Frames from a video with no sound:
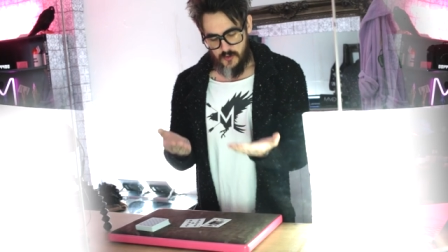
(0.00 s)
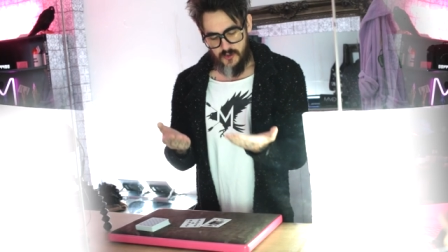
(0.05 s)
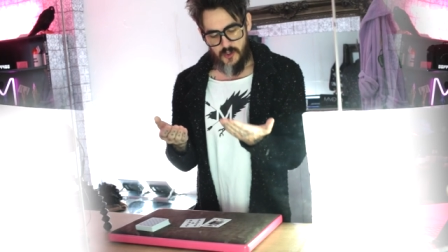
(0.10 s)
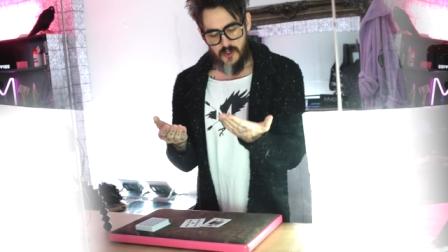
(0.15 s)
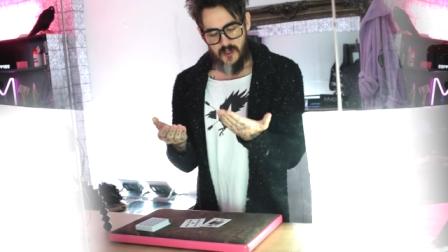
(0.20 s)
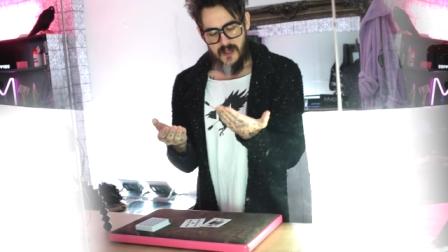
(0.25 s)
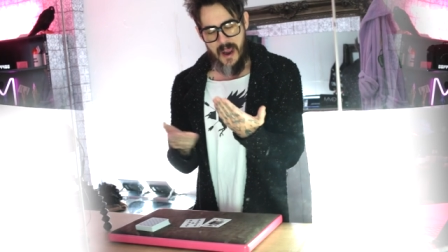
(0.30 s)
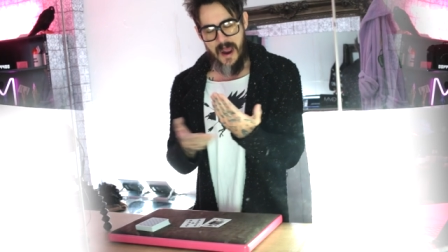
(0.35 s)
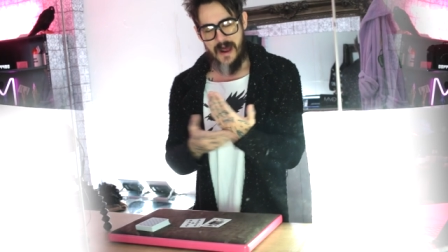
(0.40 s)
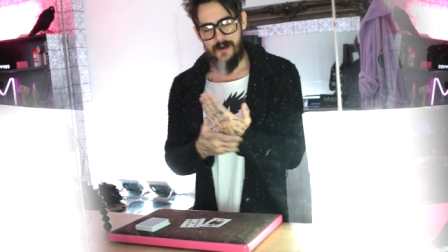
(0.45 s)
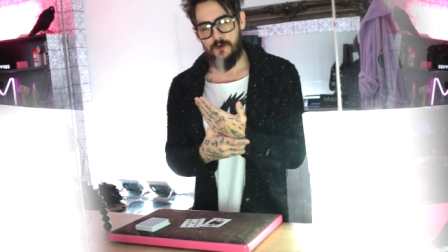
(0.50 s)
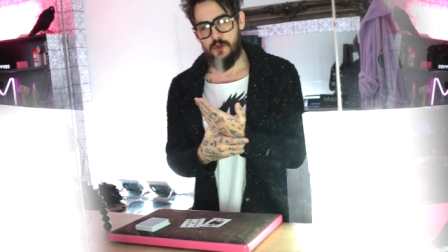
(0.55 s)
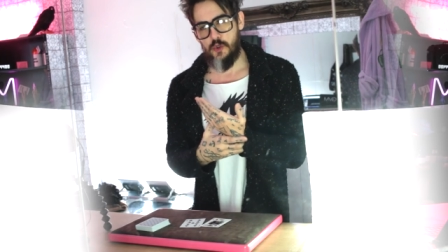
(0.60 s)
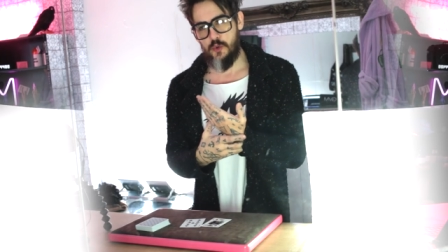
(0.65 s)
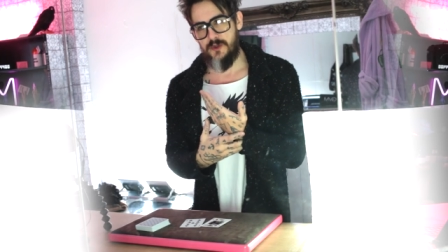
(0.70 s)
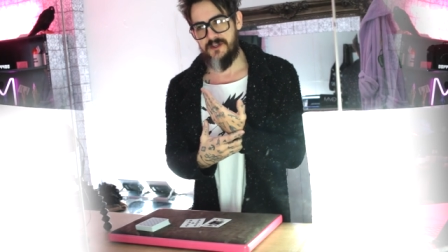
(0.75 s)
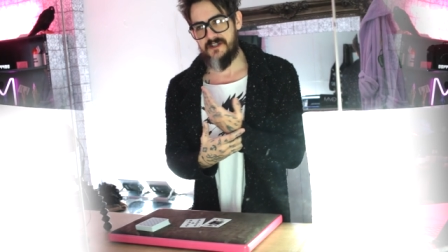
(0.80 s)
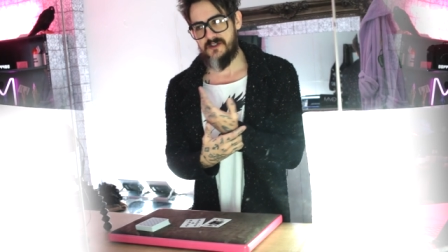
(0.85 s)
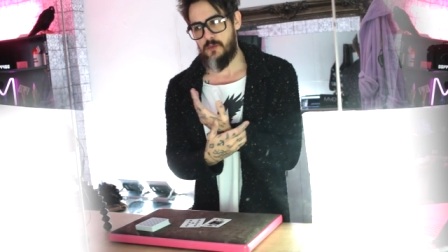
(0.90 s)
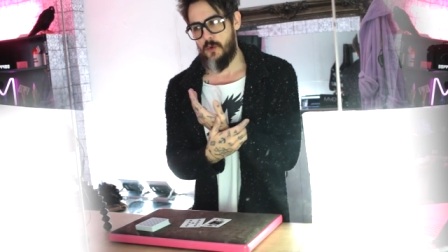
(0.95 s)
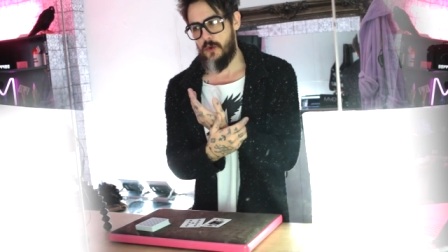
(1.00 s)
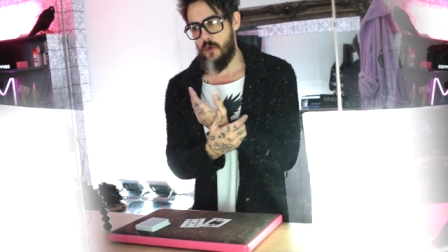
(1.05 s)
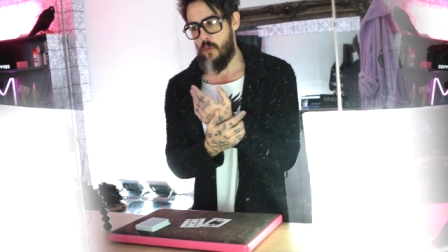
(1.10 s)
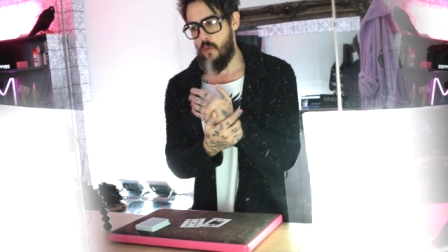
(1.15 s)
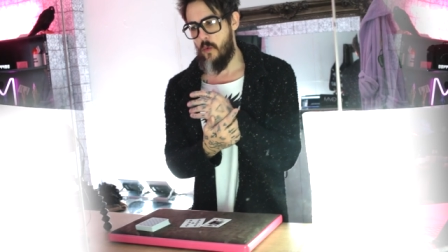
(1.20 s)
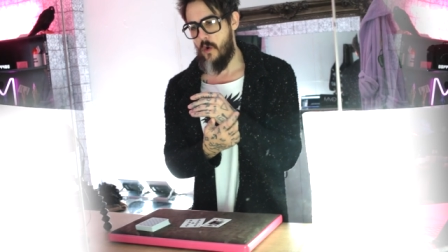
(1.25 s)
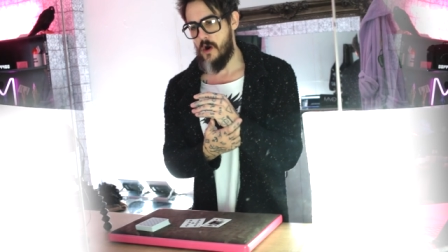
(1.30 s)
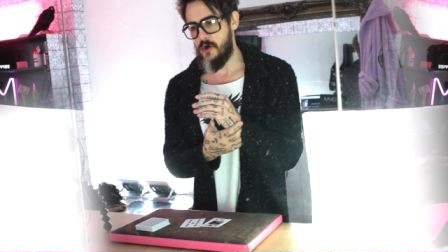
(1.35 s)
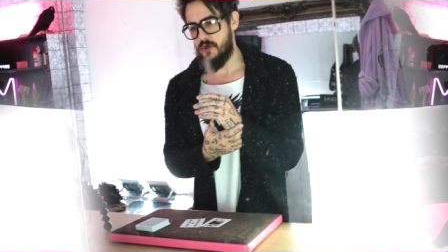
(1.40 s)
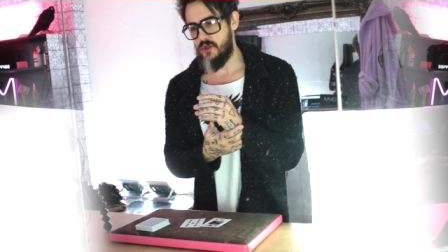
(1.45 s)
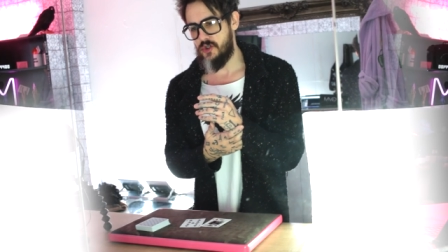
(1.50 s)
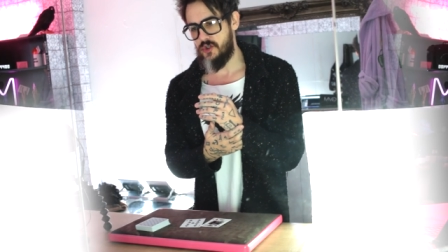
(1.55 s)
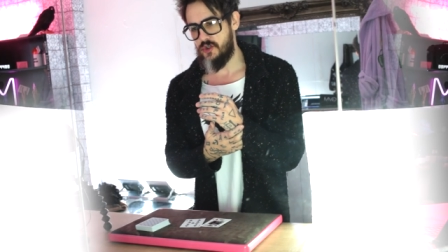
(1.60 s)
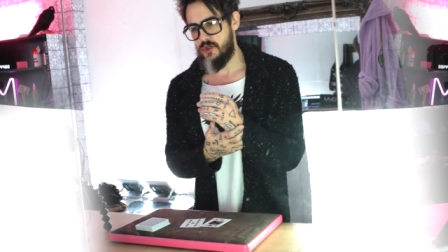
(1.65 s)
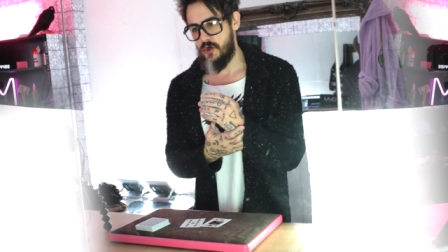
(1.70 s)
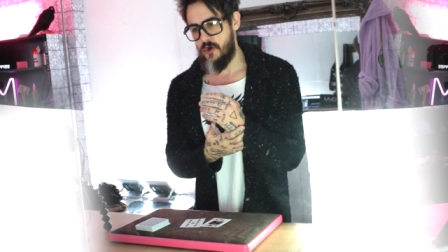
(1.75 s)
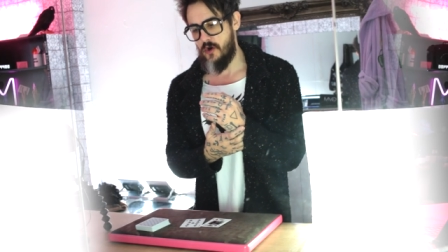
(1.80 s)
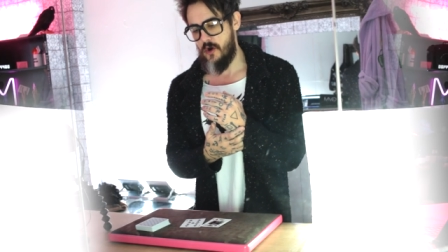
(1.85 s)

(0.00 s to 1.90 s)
you can do this with a watch.